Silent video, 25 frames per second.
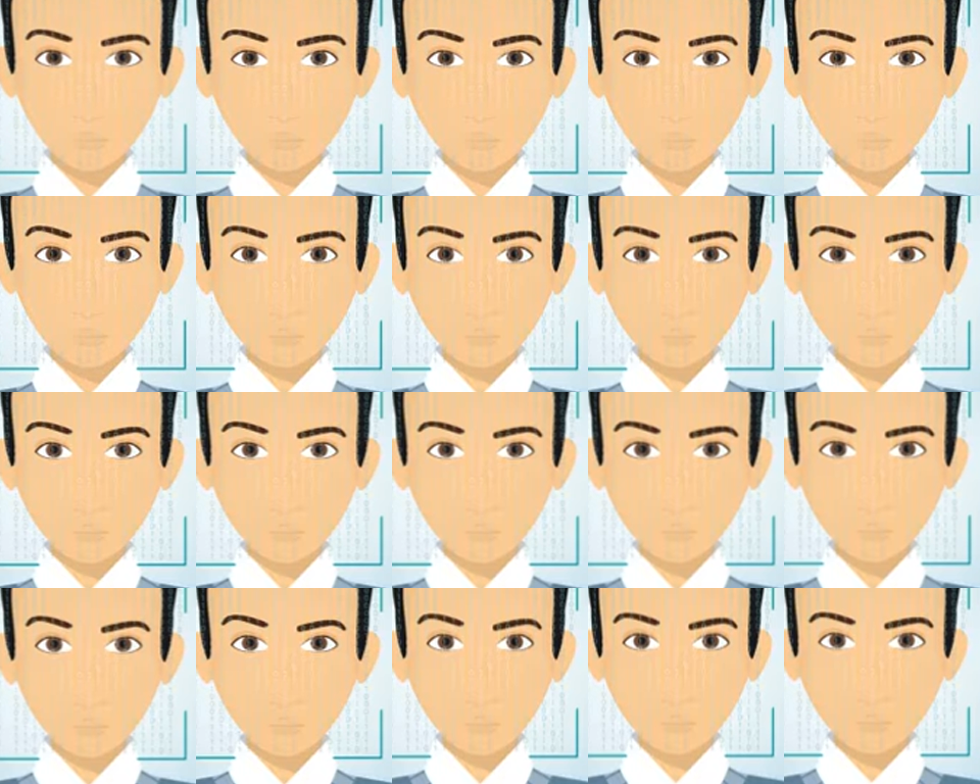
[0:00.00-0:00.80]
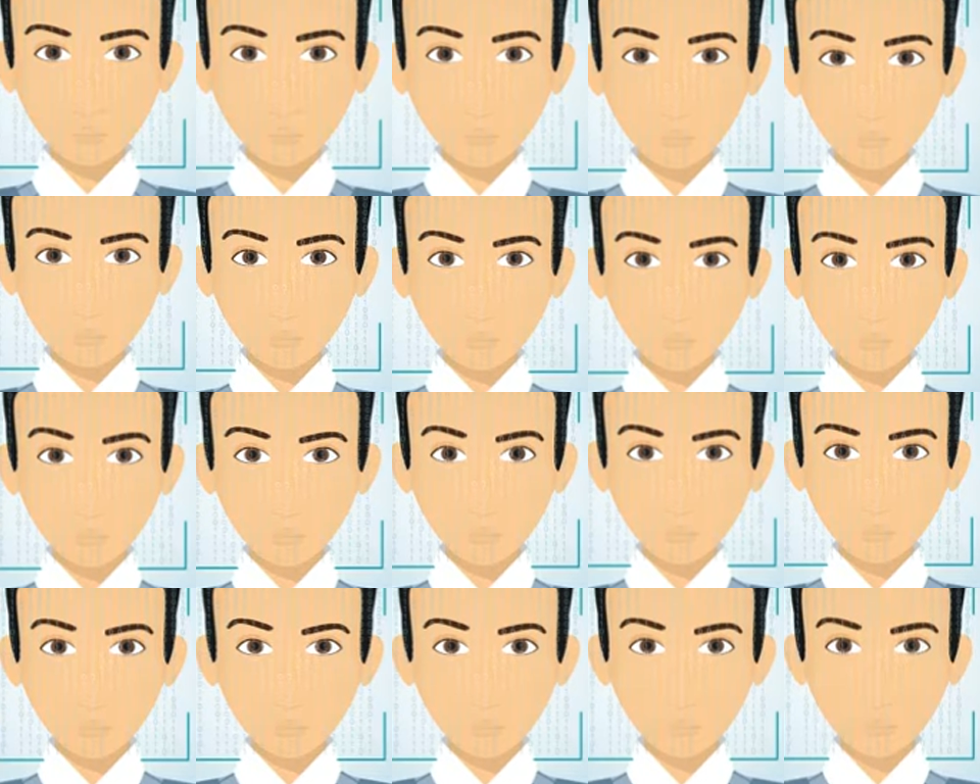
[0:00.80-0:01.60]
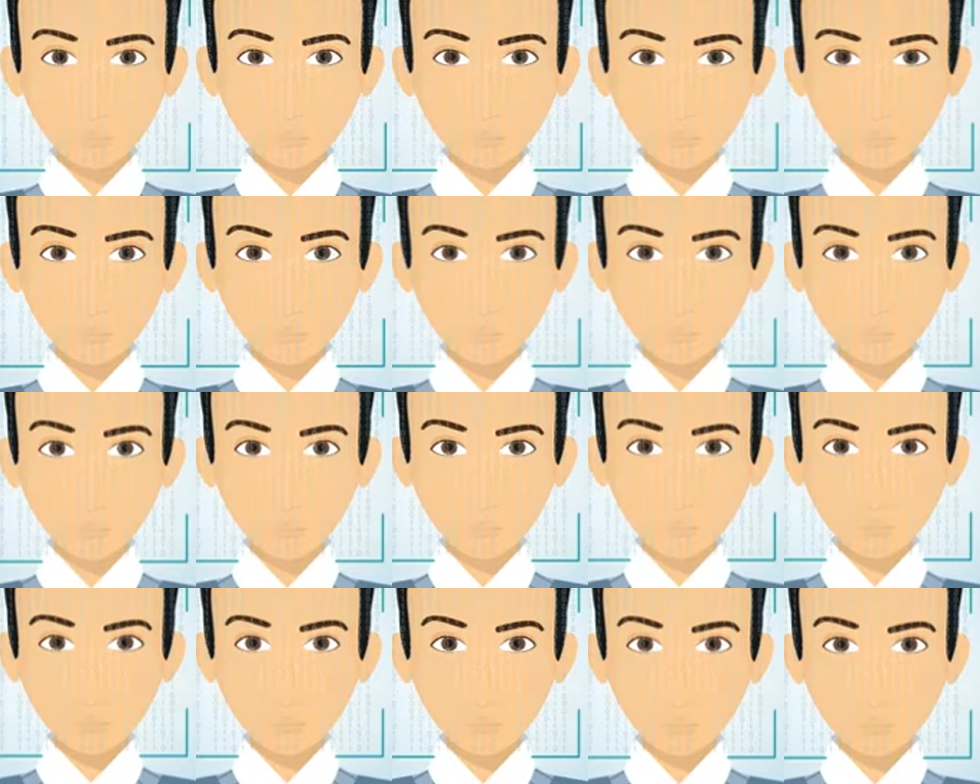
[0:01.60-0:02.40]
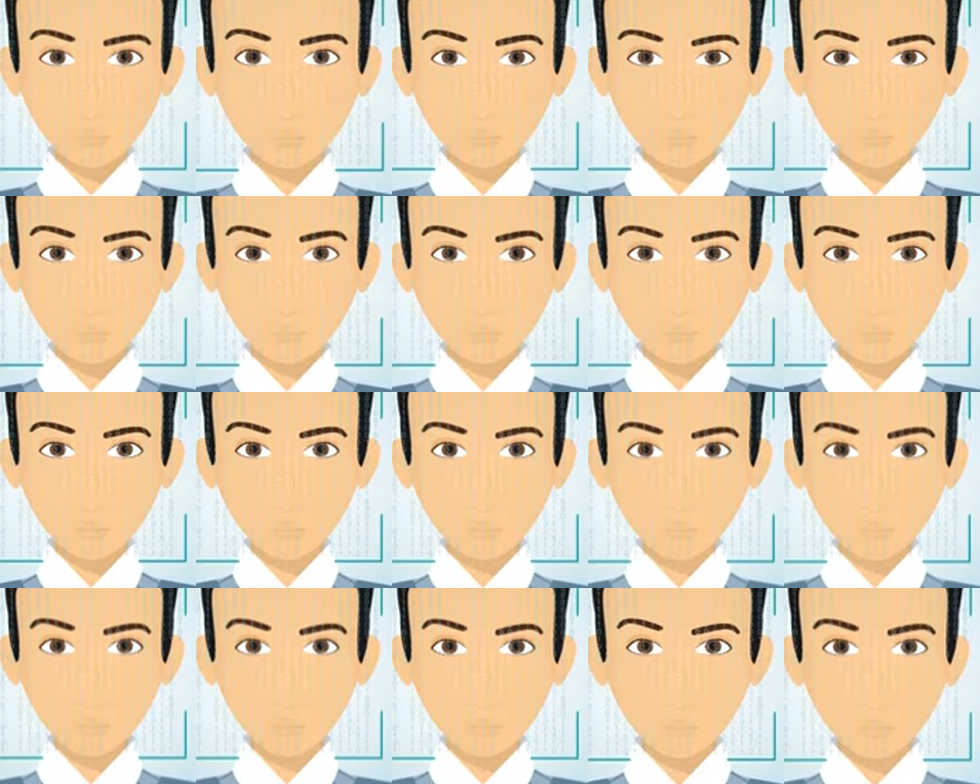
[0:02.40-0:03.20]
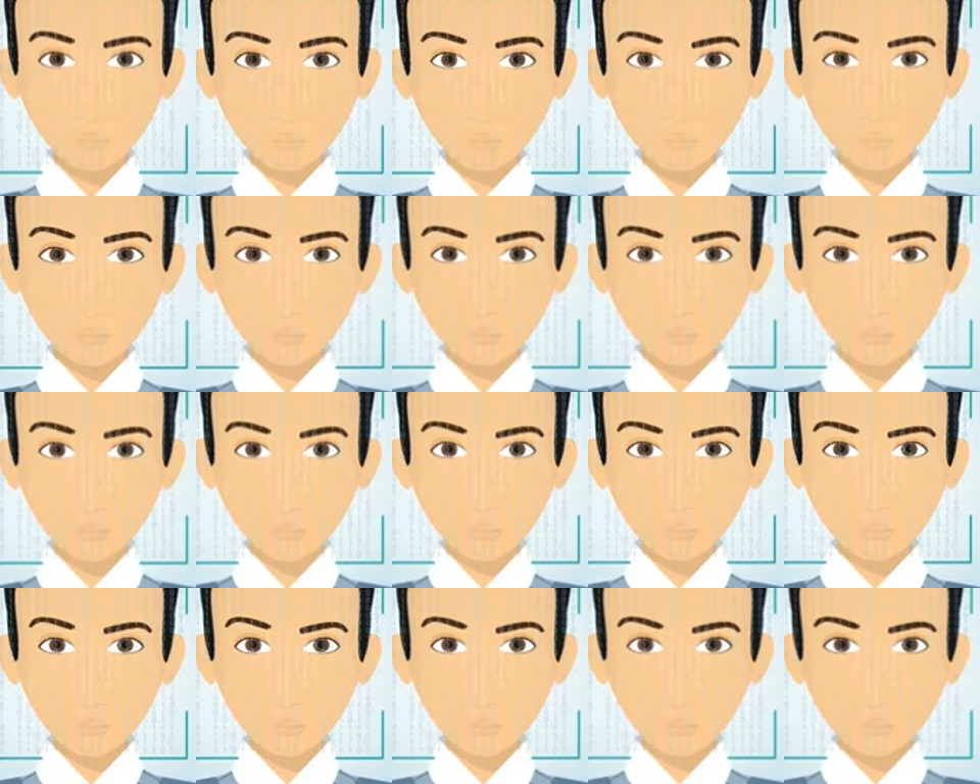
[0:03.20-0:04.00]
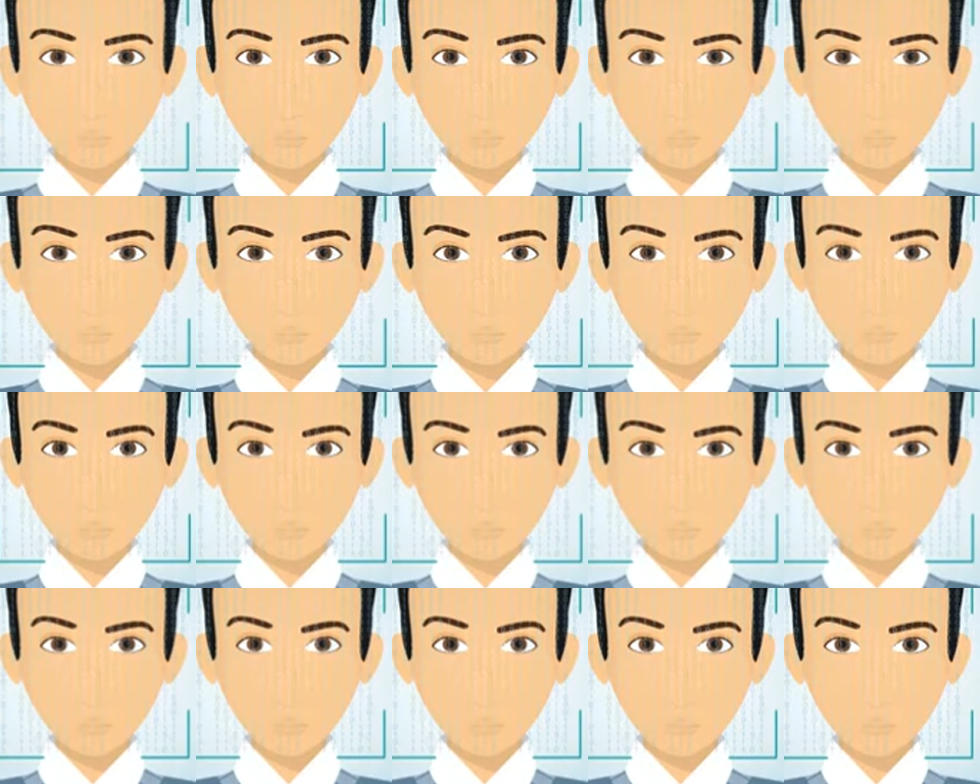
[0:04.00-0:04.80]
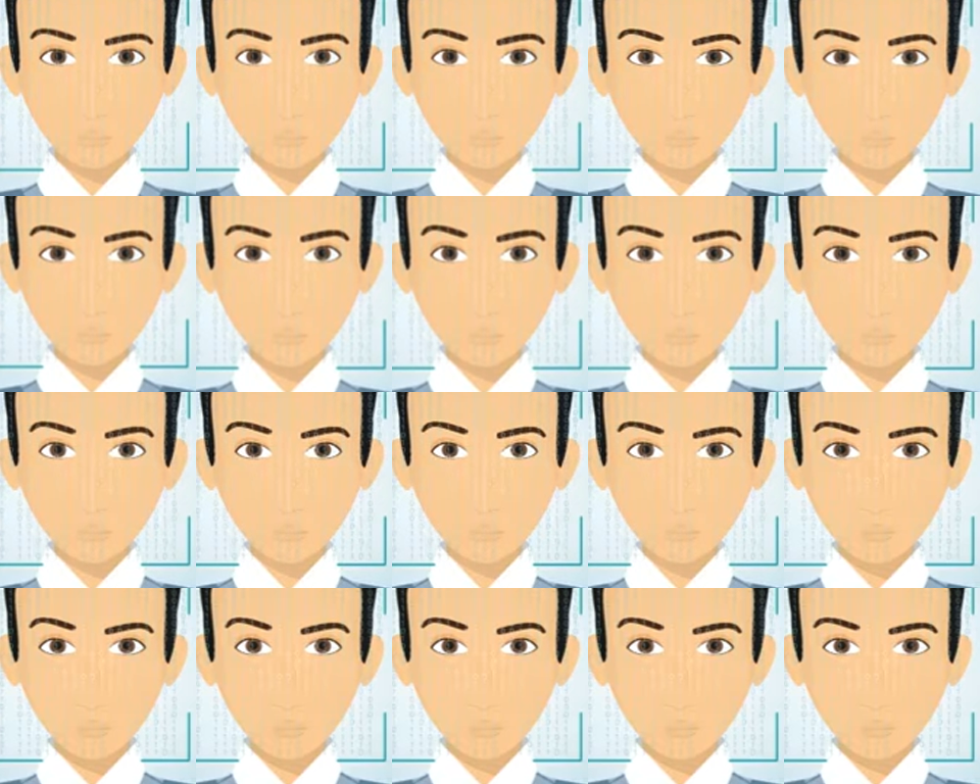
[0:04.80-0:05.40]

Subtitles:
So, for example, the finger scan, as you see on the screen,